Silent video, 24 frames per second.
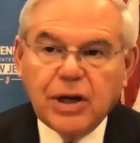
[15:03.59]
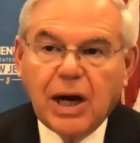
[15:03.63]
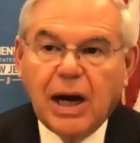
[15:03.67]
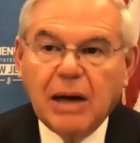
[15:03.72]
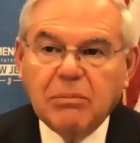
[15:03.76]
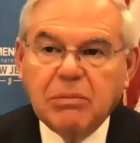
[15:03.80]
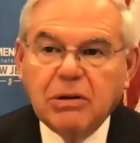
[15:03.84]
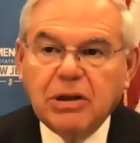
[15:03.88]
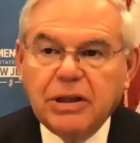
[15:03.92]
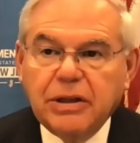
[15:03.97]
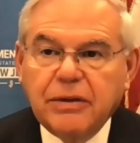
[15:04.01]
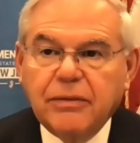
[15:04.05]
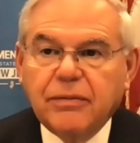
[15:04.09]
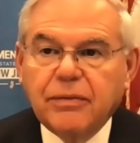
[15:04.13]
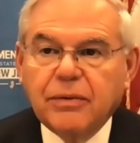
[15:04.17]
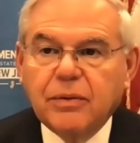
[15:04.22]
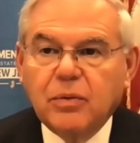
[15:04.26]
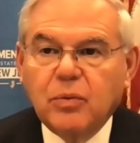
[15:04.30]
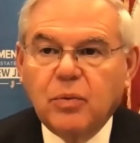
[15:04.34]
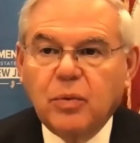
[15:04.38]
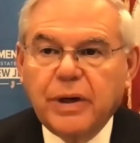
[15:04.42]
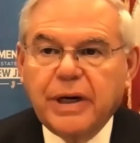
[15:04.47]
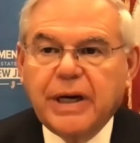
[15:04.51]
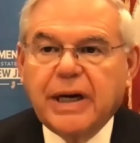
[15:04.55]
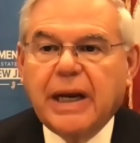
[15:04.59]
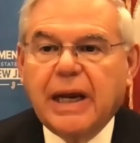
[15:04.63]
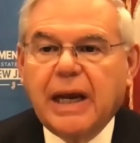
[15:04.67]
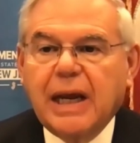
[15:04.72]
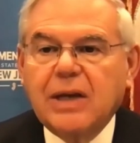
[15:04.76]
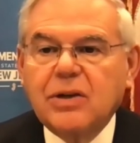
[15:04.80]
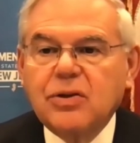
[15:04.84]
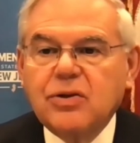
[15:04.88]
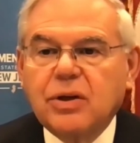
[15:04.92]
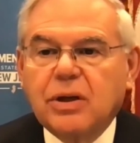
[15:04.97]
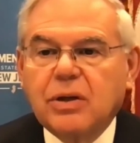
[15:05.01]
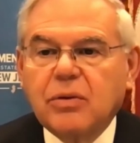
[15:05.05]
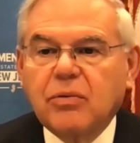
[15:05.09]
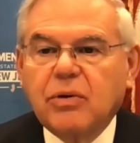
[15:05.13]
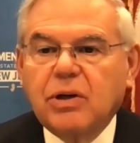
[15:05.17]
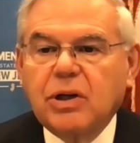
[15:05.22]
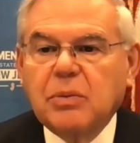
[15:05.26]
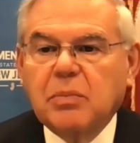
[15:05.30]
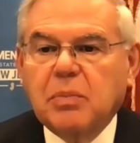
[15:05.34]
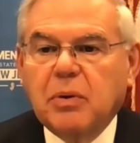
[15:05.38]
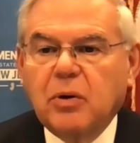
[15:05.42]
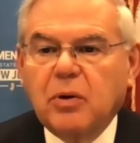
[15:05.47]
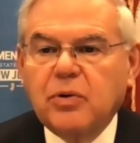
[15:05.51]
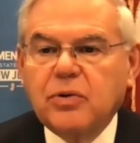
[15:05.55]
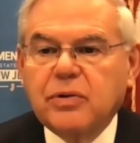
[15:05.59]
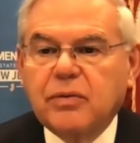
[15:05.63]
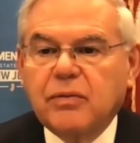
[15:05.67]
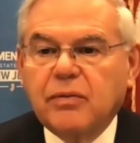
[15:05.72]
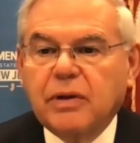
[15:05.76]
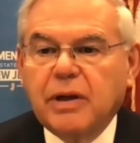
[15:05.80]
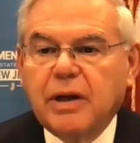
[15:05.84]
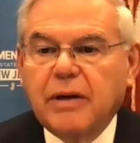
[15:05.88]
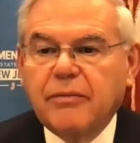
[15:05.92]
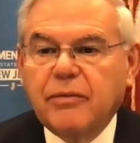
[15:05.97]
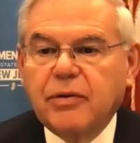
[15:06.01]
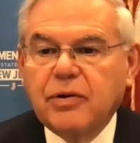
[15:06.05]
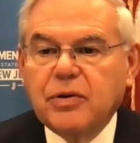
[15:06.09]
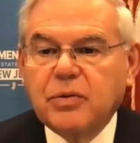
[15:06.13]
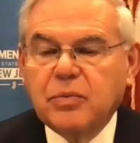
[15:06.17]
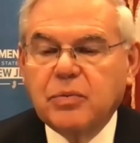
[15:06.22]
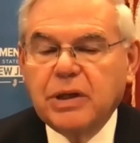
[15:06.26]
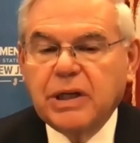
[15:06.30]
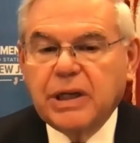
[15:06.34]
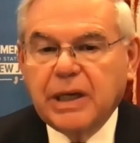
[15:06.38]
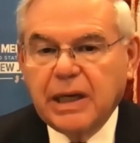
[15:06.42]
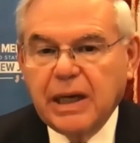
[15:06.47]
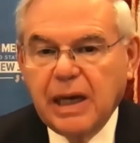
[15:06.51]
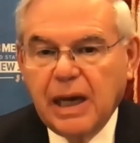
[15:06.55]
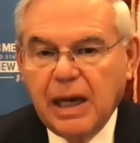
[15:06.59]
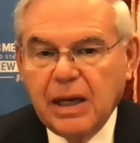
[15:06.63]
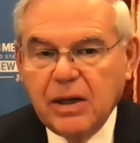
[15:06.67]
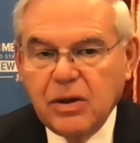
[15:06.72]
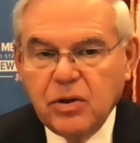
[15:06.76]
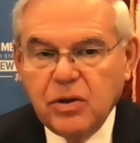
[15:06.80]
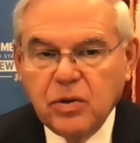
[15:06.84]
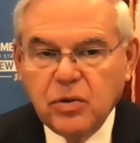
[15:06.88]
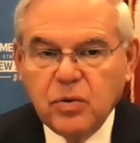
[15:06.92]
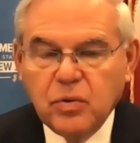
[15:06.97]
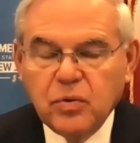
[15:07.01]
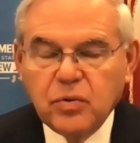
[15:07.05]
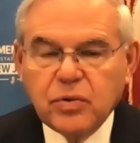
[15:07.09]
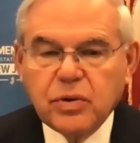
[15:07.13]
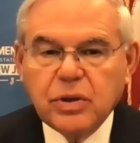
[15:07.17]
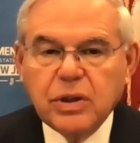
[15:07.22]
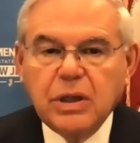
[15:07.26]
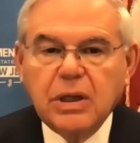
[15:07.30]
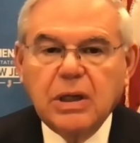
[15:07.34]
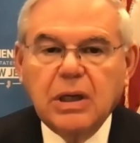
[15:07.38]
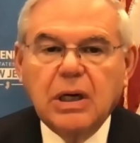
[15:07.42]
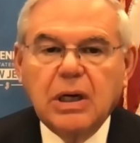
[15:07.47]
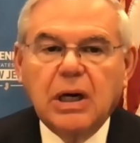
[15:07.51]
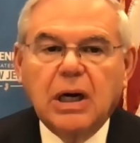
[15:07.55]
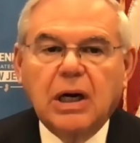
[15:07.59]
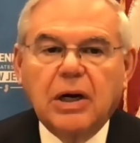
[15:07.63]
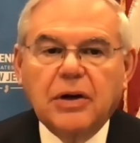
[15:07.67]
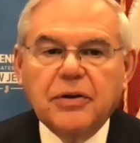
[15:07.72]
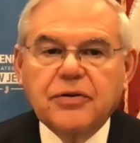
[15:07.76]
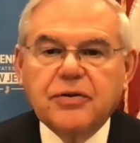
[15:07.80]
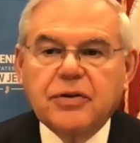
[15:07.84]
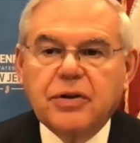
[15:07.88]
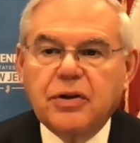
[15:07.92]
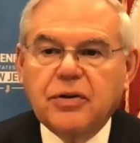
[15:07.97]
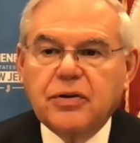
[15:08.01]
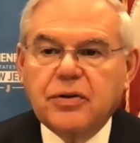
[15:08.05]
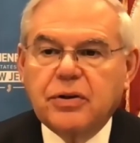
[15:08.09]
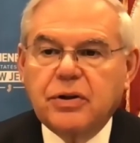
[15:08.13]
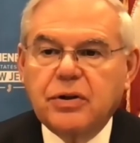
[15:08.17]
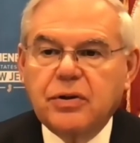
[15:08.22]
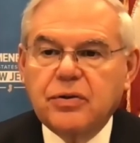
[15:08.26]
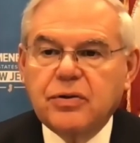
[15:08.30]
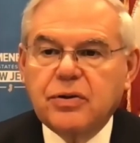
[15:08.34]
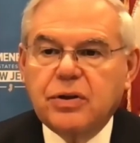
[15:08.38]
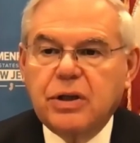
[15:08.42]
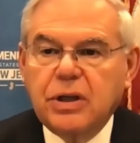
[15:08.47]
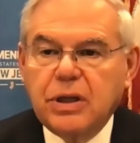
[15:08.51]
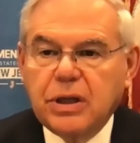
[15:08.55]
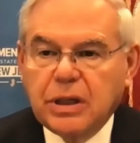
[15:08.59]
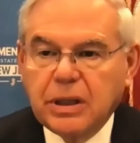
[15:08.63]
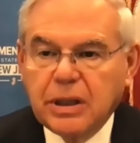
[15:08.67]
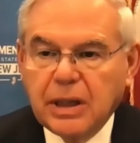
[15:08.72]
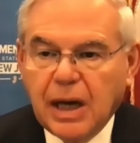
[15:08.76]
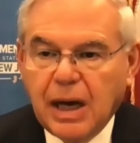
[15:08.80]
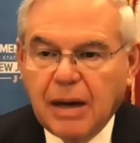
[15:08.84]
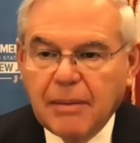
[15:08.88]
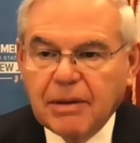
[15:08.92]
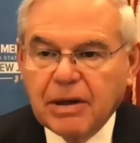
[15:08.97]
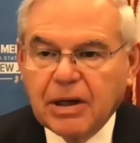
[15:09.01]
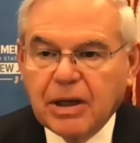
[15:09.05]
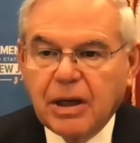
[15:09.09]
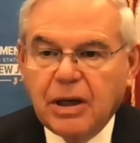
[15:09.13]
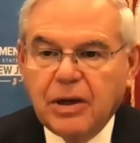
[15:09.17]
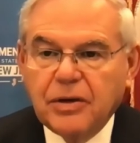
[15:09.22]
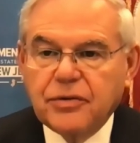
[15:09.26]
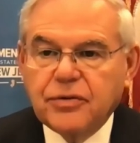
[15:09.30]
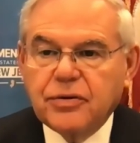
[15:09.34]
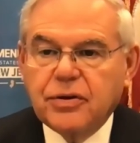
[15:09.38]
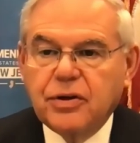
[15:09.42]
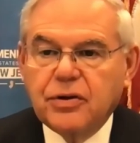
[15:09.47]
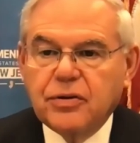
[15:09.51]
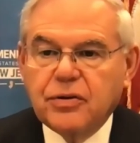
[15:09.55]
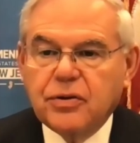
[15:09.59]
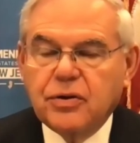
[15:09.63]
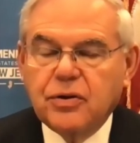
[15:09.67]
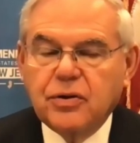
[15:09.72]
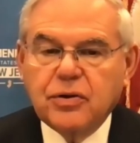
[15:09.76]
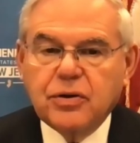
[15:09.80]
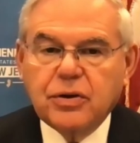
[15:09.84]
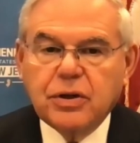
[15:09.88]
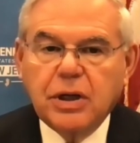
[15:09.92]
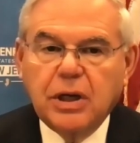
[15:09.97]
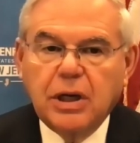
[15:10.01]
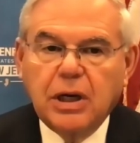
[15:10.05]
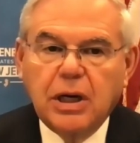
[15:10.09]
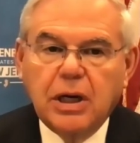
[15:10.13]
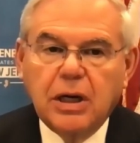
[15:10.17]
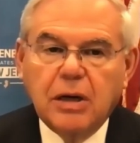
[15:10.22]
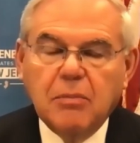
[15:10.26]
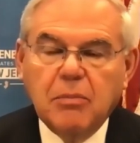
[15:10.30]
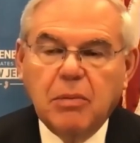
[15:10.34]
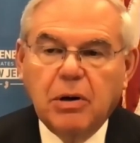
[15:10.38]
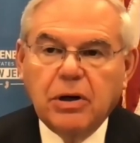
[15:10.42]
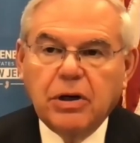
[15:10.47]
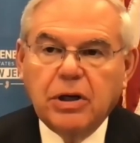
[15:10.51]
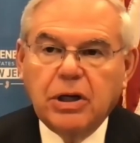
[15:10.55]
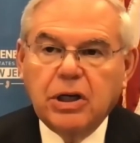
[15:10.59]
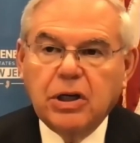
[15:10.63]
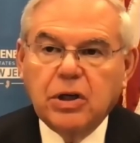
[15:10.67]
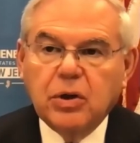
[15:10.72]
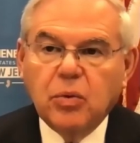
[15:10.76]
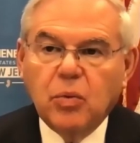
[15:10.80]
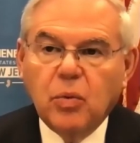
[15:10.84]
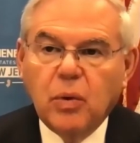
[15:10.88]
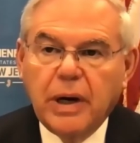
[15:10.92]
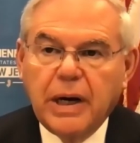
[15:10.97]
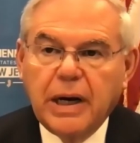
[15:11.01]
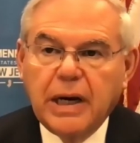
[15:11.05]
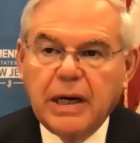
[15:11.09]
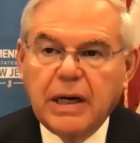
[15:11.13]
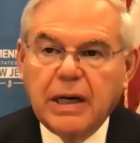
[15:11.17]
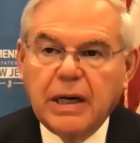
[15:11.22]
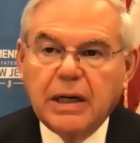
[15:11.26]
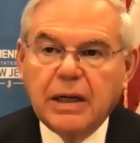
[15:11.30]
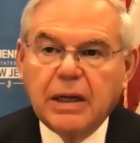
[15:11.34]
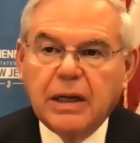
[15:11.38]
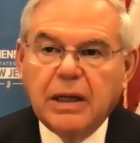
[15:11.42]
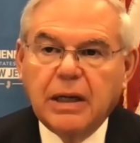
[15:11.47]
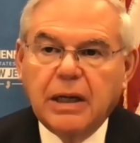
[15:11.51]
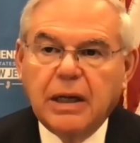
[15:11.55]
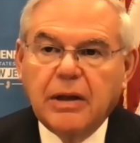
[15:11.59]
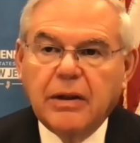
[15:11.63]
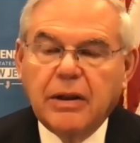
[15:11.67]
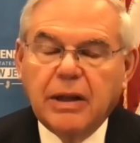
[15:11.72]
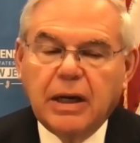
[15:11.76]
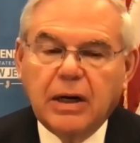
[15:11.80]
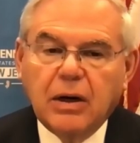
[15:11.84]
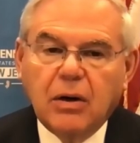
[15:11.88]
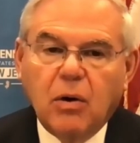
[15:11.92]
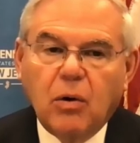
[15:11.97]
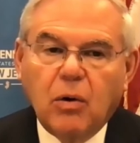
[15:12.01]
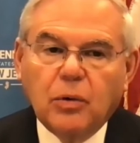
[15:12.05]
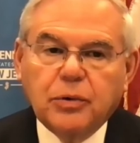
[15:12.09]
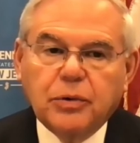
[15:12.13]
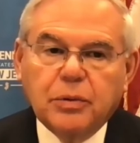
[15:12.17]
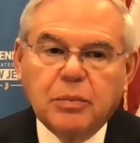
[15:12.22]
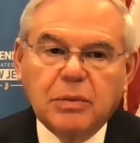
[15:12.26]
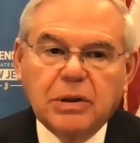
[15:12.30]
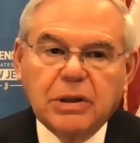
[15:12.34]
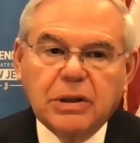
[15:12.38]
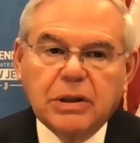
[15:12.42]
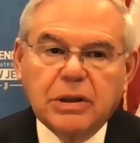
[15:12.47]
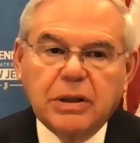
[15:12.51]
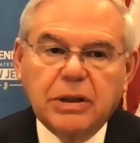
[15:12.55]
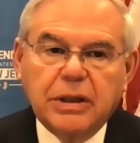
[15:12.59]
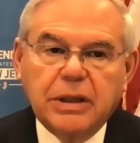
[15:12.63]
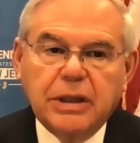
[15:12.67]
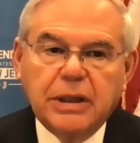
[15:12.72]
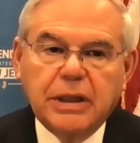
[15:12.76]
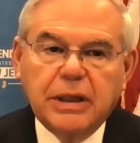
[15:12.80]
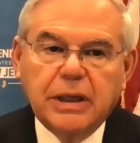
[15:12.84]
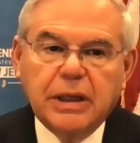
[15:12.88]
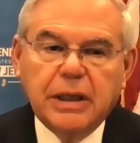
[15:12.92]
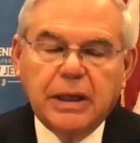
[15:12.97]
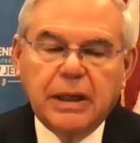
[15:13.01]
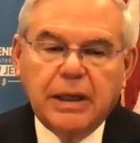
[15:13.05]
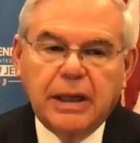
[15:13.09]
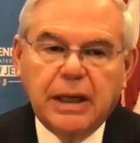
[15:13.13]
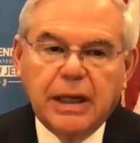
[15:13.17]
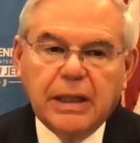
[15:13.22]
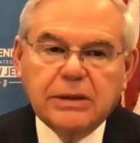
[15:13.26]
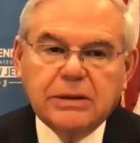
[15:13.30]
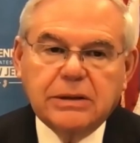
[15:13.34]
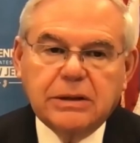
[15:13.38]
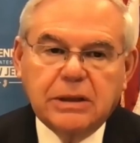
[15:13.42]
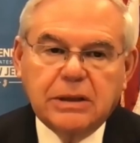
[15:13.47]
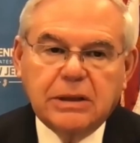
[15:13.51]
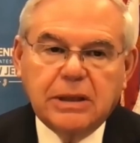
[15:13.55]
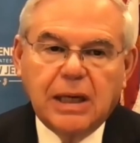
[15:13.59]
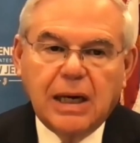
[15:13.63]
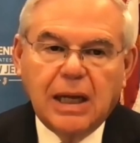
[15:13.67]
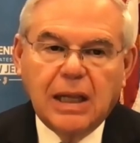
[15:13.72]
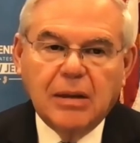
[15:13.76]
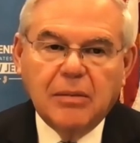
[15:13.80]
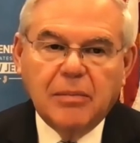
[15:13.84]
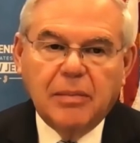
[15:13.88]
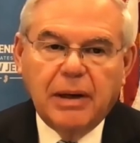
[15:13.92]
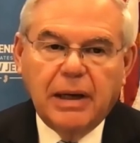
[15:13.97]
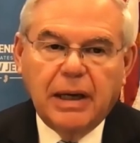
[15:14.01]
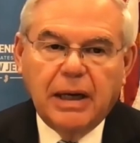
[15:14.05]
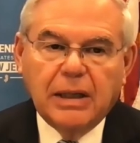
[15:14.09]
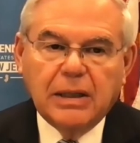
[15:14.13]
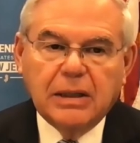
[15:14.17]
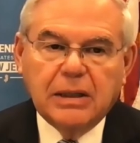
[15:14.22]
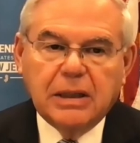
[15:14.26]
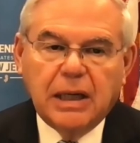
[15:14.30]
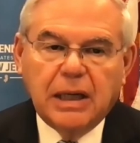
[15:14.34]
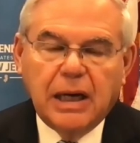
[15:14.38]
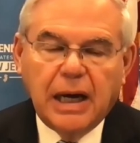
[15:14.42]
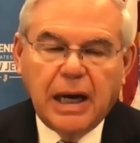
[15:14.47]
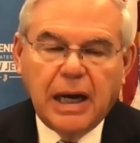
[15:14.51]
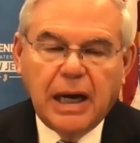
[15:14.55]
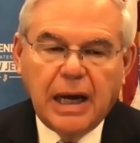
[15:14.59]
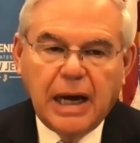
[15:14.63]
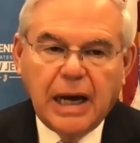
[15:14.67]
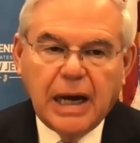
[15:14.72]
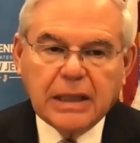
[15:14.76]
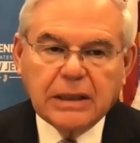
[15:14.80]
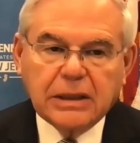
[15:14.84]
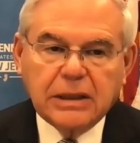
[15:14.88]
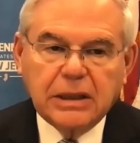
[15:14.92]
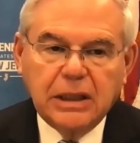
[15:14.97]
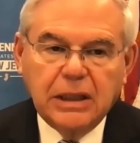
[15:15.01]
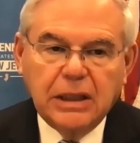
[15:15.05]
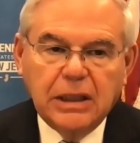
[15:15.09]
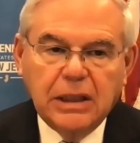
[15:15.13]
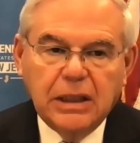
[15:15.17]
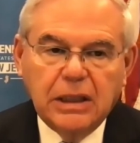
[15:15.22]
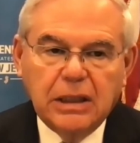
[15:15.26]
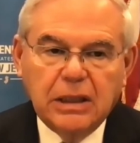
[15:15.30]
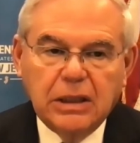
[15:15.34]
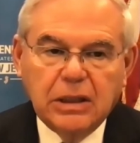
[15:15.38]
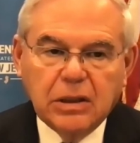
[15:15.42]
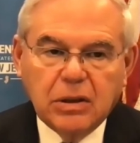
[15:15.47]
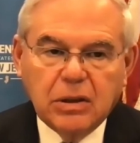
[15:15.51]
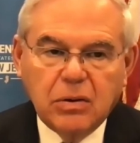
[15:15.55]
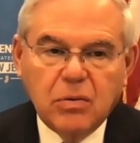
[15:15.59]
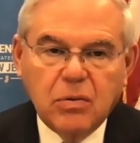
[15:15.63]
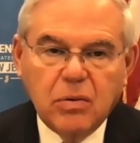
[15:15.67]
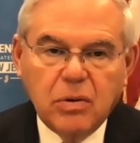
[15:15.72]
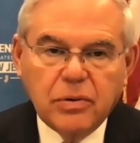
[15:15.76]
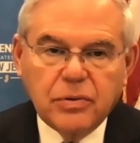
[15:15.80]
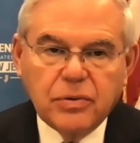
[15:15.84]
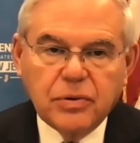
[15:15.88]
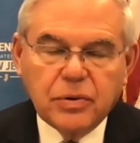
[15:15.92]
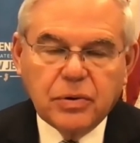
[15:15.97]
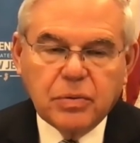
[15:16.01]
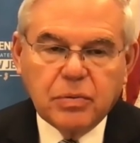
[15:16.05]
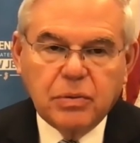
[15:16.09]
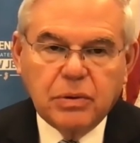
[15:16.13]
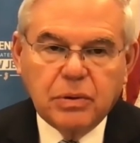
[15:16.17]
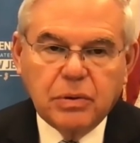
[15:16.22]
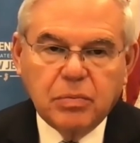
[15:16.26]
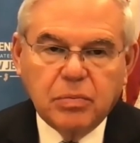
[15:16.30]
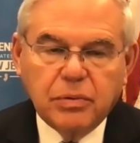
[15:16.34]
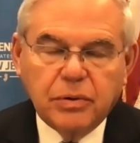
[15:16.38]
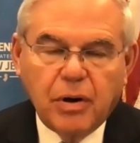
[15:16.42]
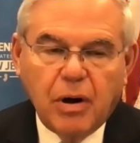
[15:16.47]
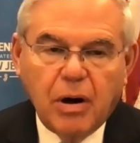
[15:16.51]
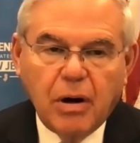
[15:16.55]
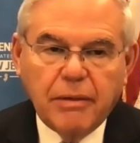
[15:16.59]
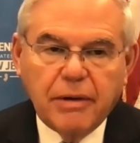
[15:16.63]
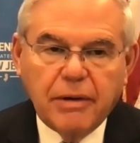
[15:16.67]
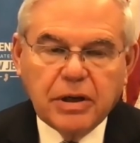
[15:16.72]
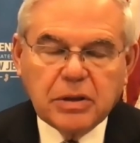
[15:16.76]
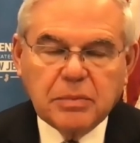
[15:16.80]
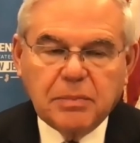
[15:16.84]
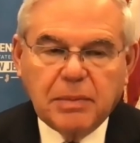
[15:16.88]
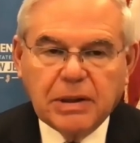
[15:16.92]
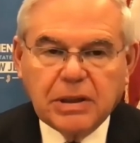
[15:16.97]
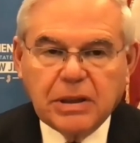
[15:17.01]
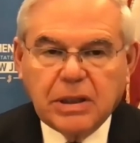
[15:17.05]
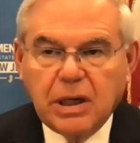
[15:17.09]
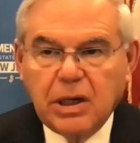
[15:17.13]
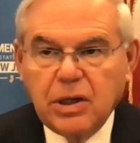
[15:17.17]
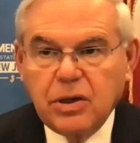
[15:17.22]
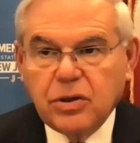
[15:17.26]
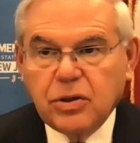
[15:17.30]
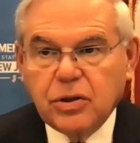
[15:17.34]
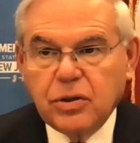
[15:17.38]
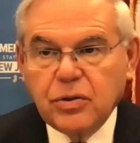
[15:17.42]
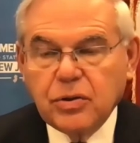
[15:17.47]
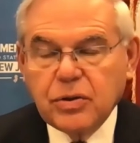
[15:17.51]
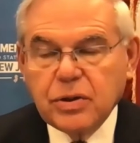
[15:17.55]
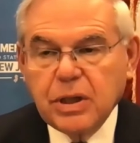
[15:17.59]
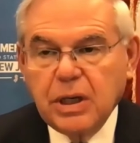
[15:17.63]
I believe we can generate points of leverage. We can use assistance, economic assistance, but in a way that ultimately gets the Taliban to act in accordance with our expectations.